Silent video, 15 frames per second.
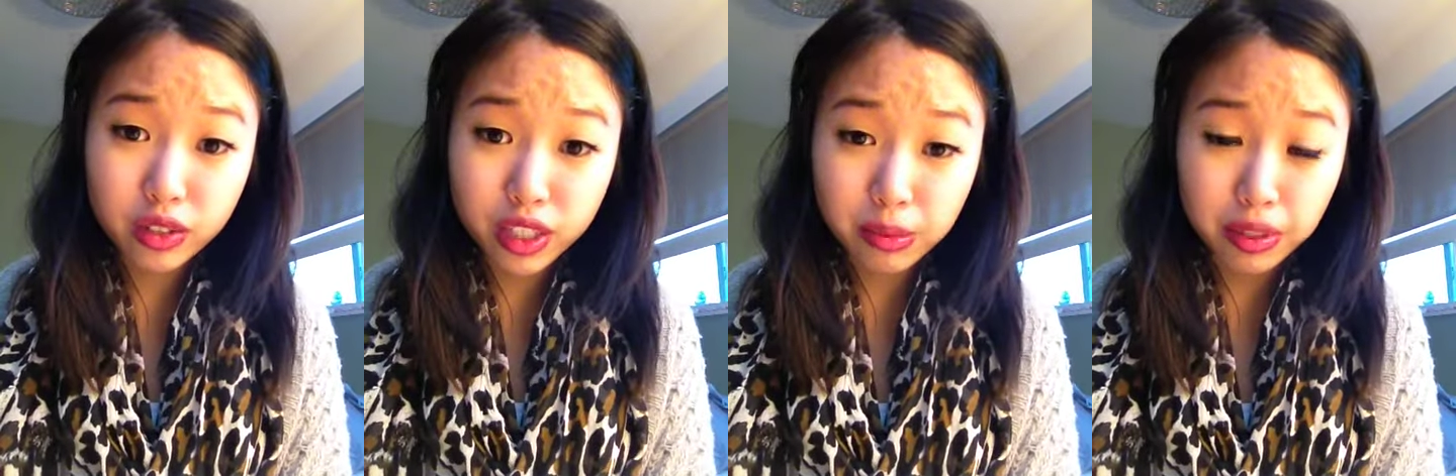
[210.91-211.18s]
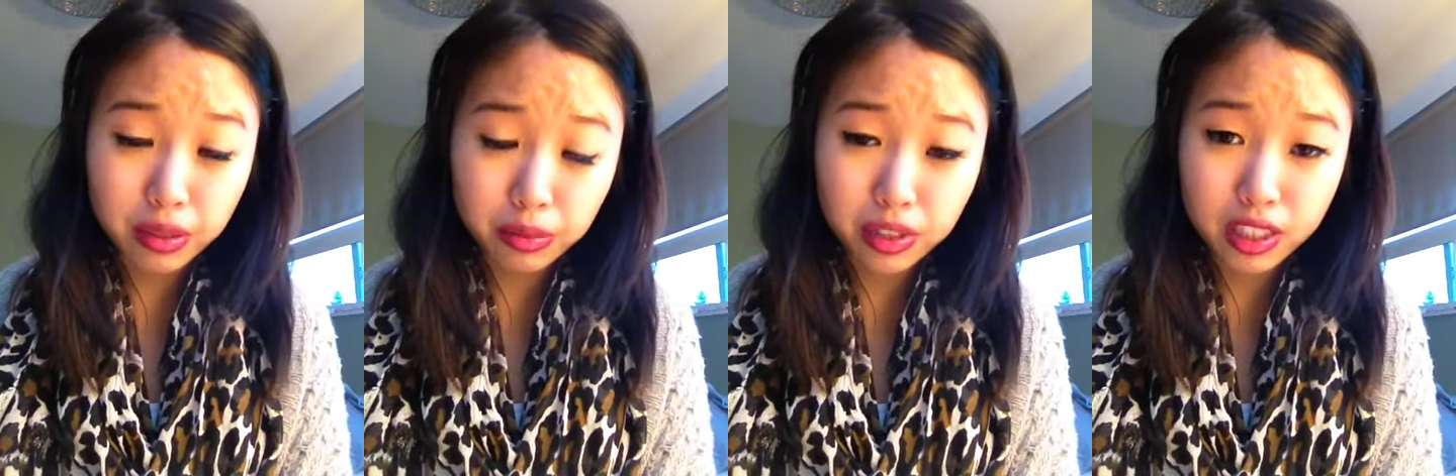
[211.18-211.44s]
some
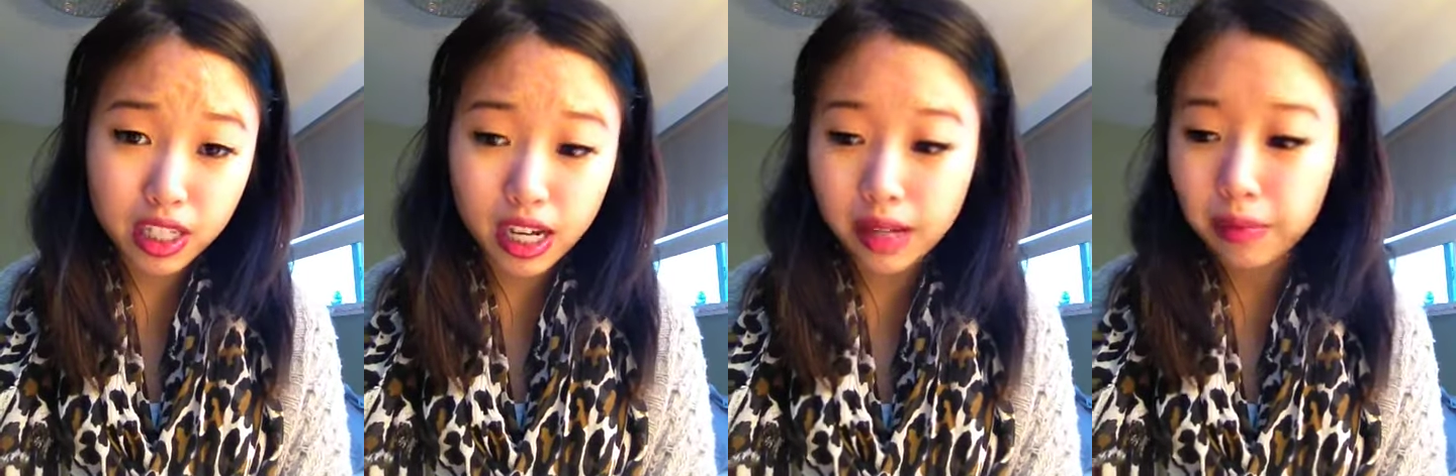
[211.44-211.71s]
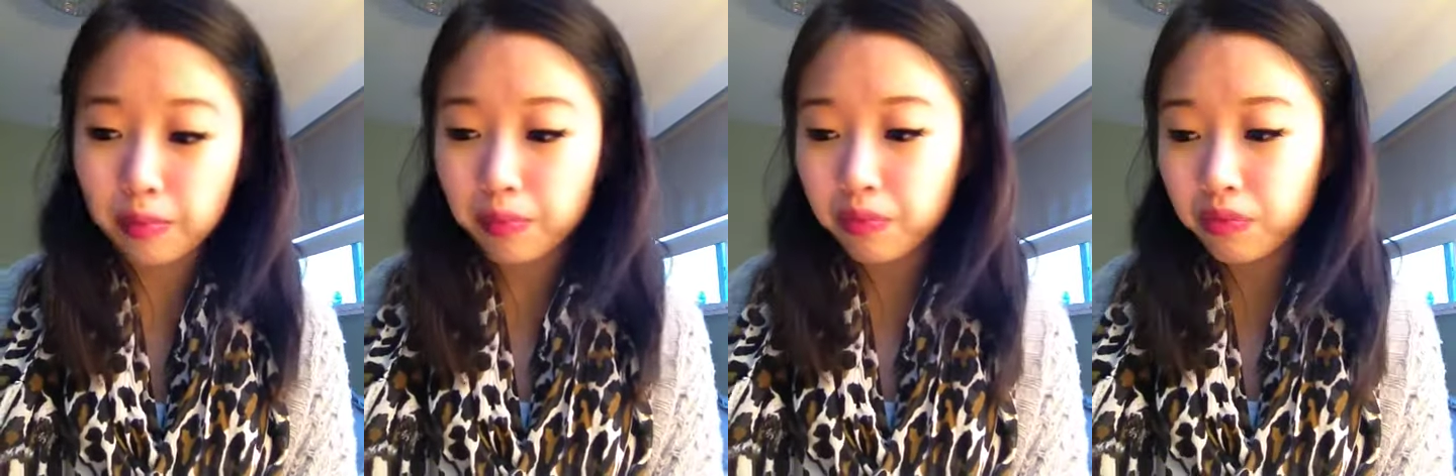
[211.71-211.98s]
of them would die.
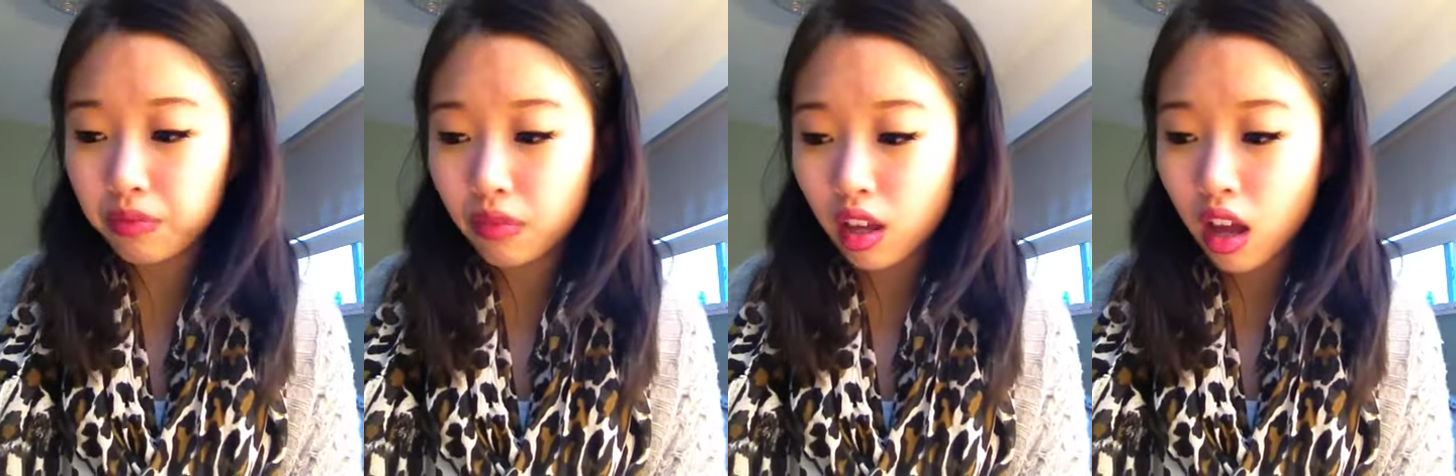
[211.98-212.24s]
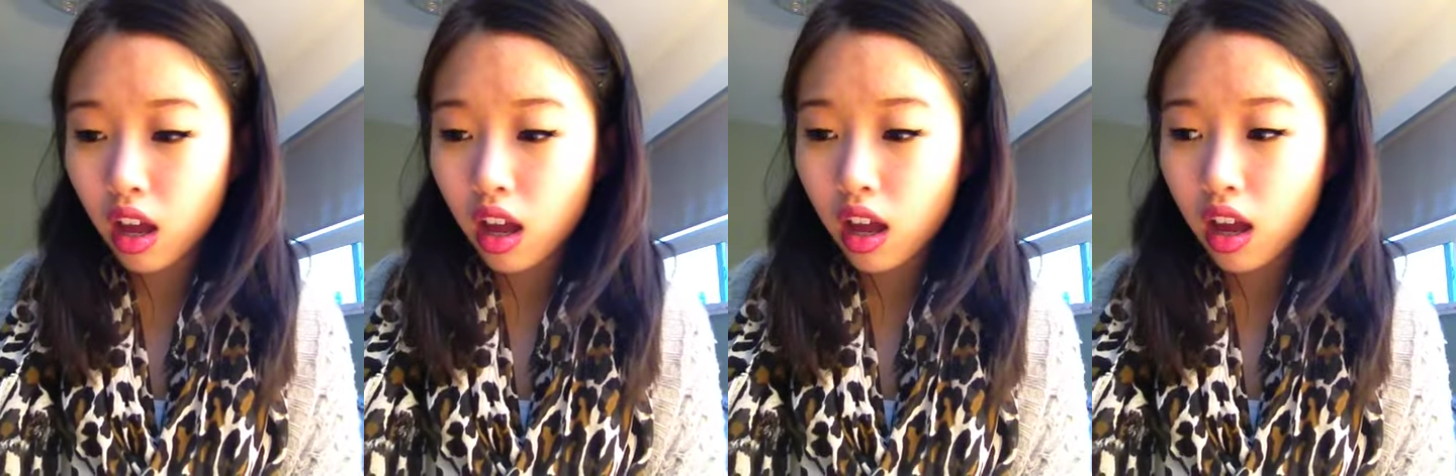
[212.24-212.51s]

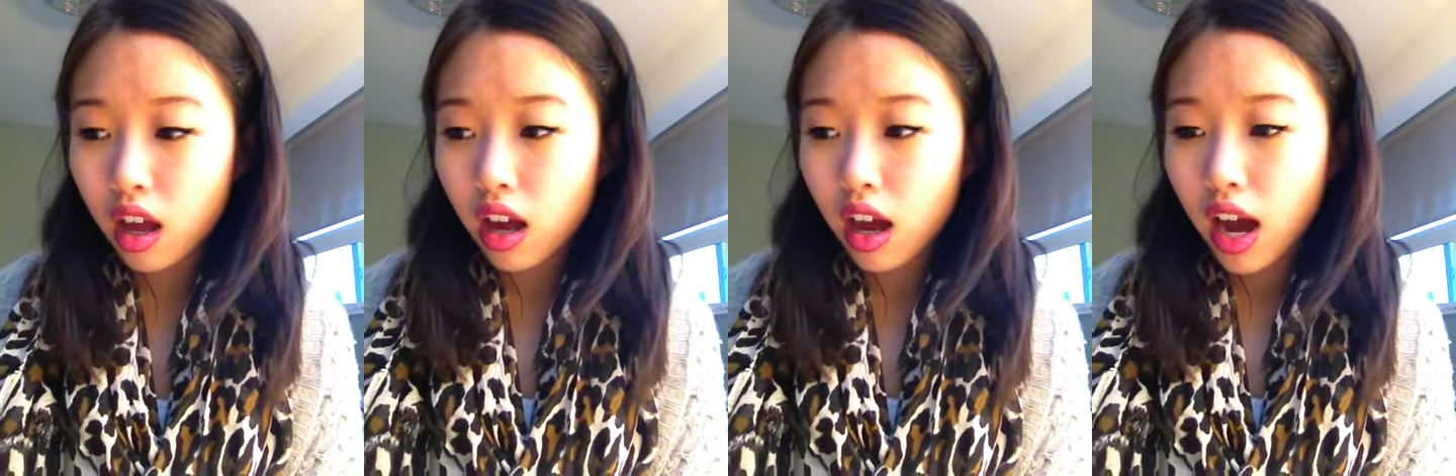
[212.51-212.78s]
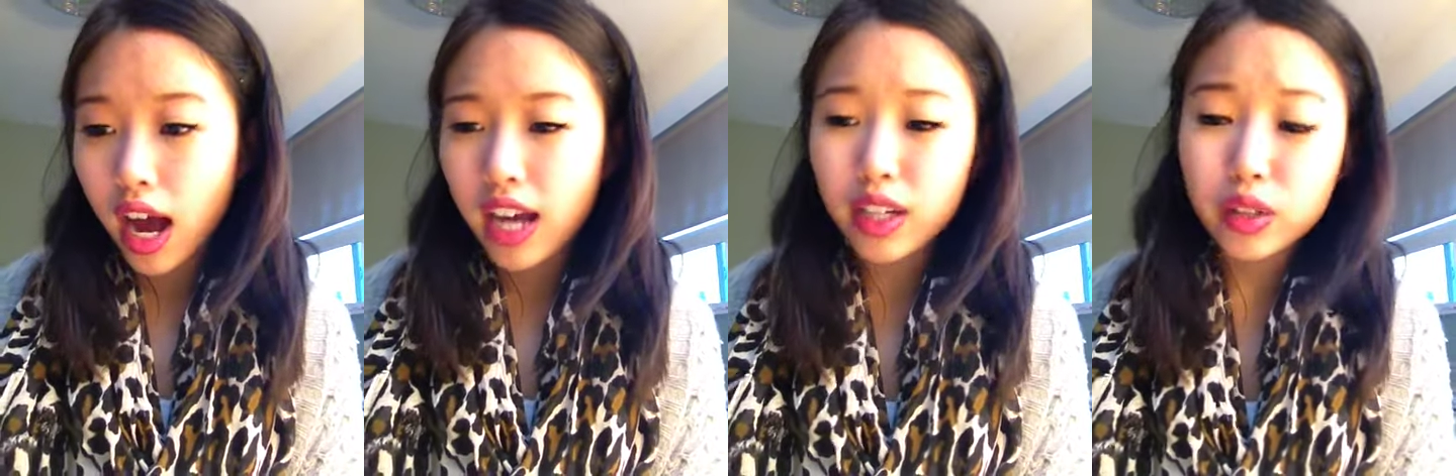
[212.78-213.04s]

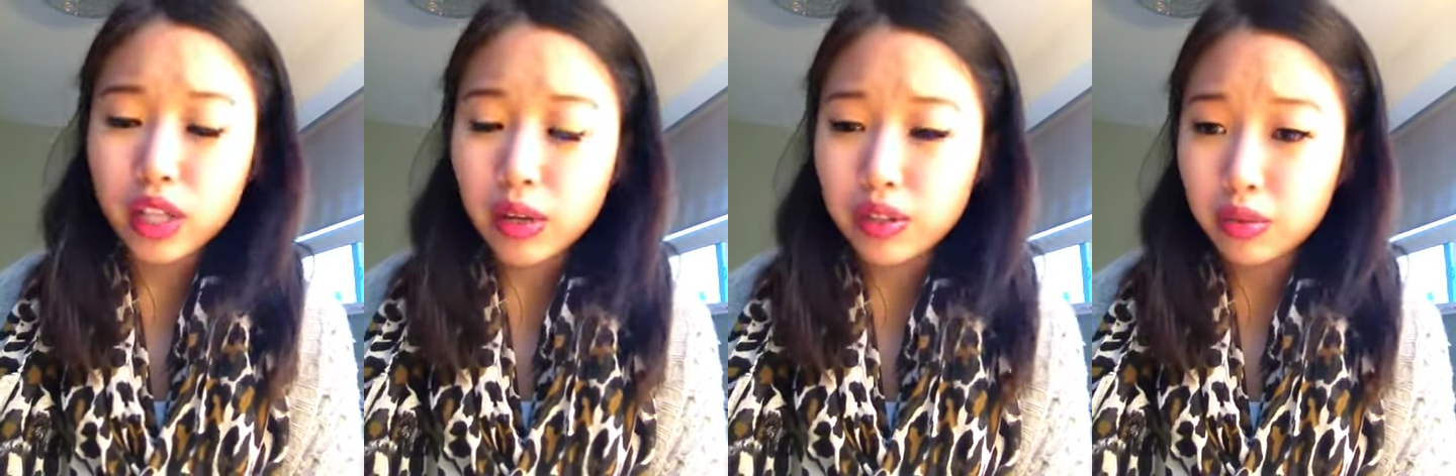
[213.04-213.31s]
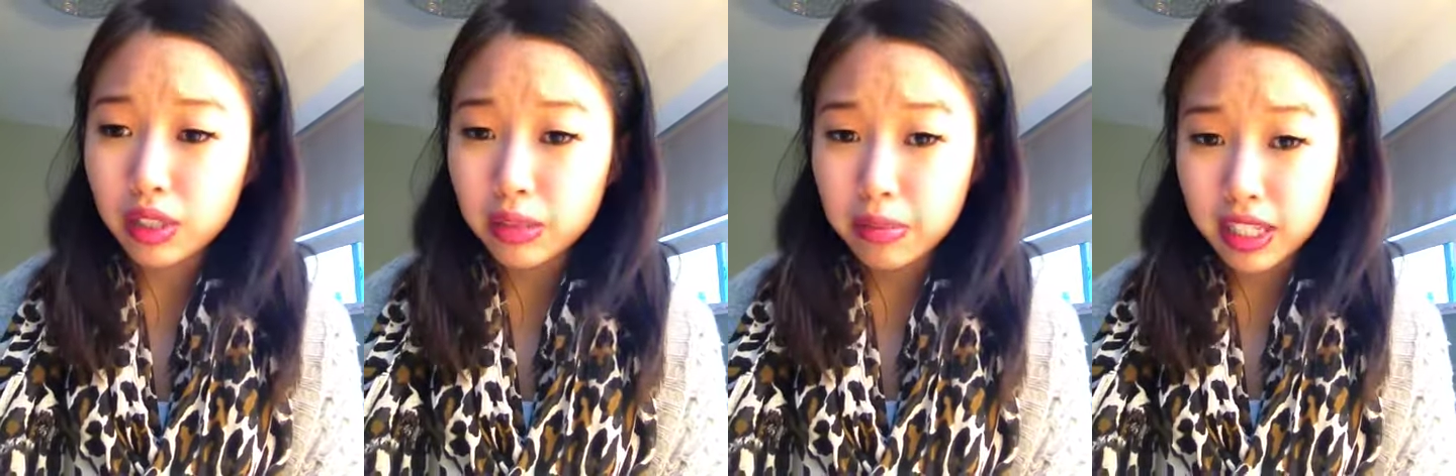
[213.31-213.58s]
I know that was a
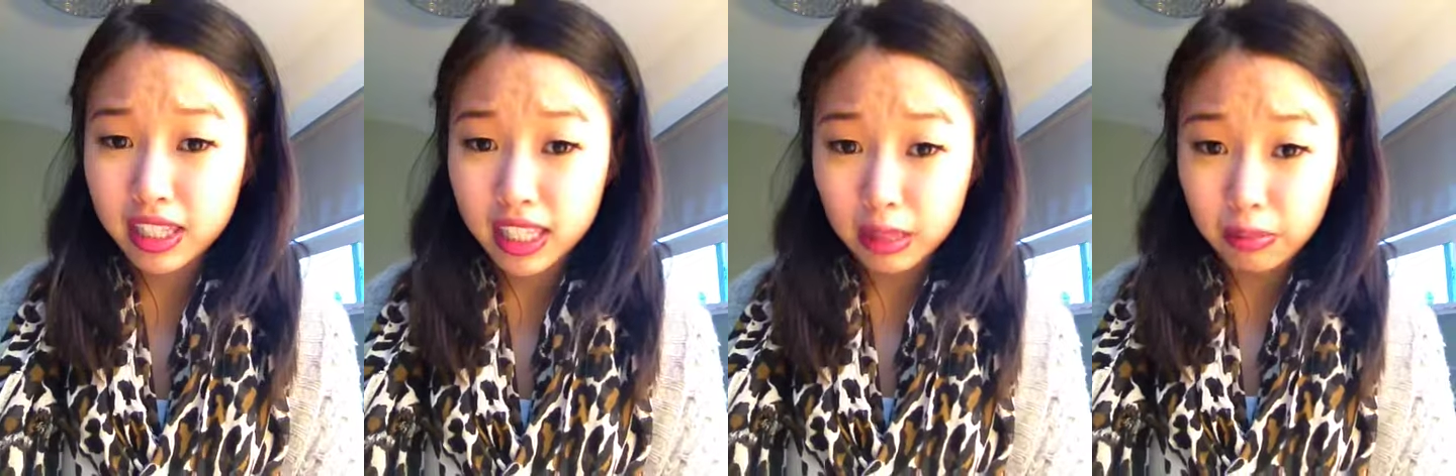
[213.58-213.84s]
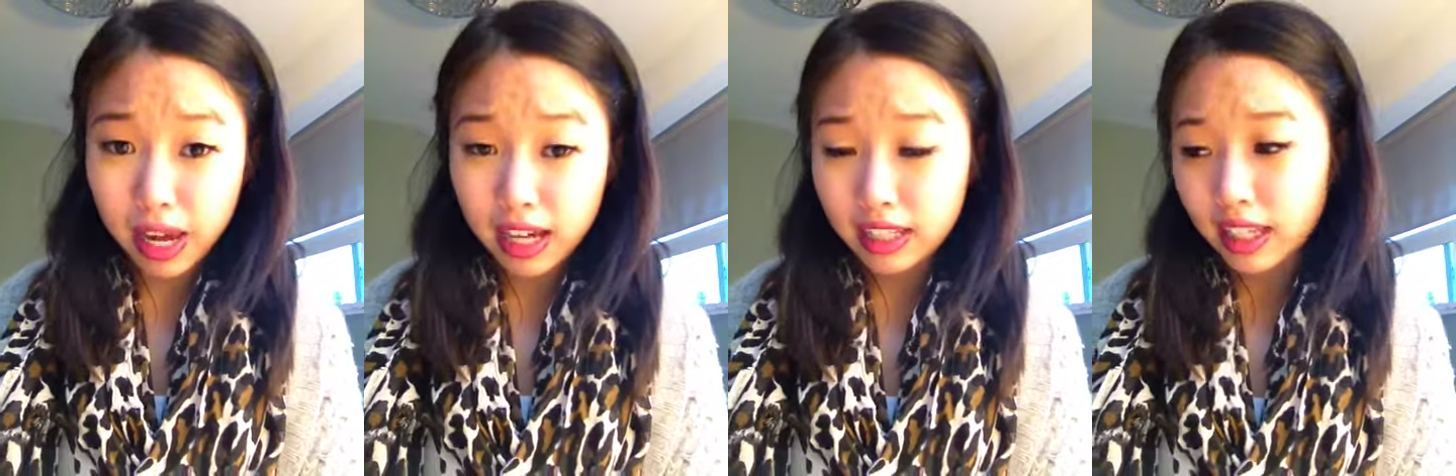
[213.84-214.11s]
really big thing
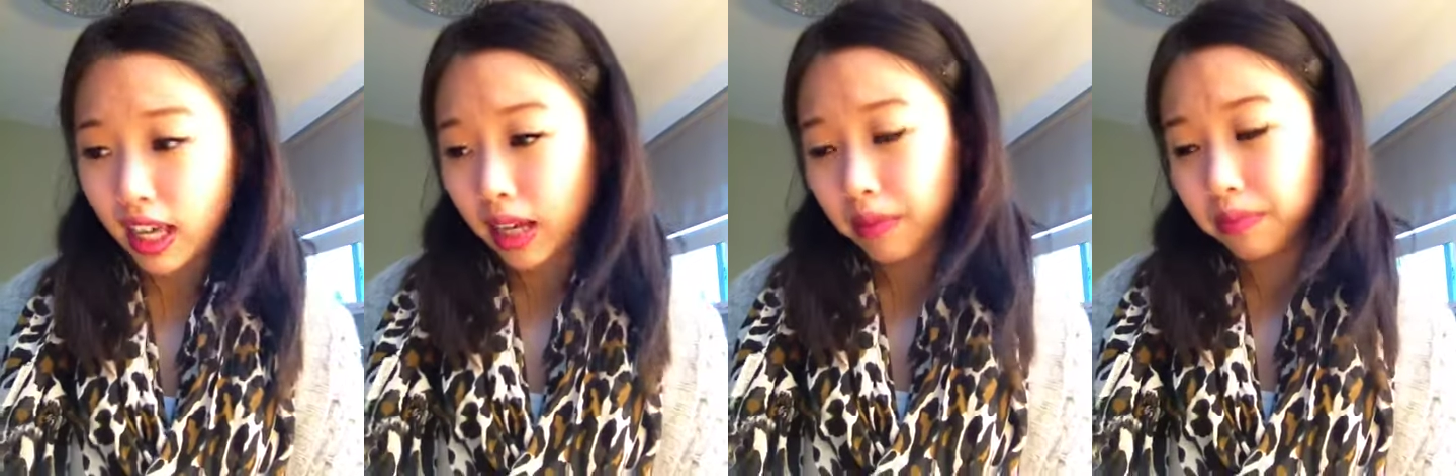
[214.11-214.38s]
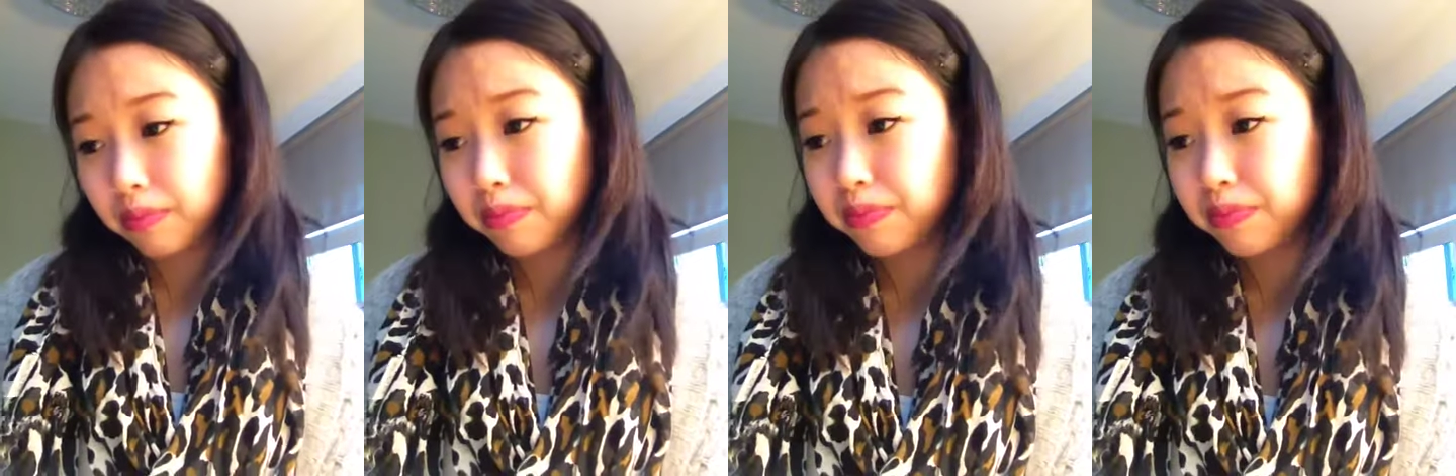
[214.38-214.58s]
back then.